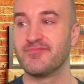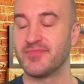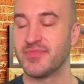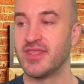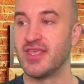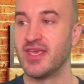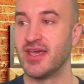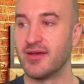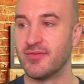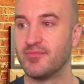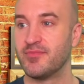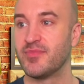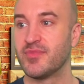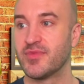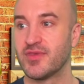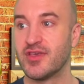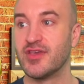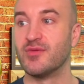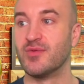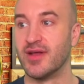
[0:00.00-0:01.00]
Yeah,
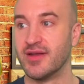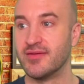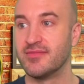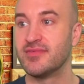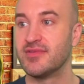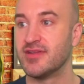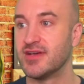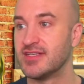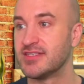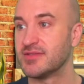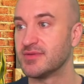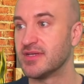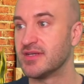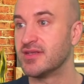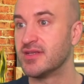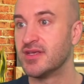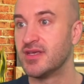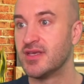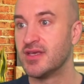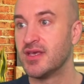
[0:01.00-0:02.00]
good one. Nice one.
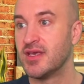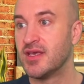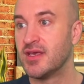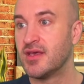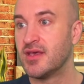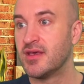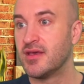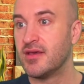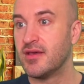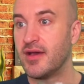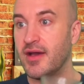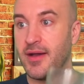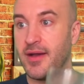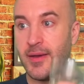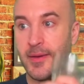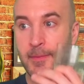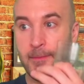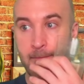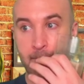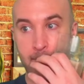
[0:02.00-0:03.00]

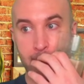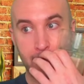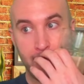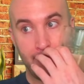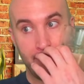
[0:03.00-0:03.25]
The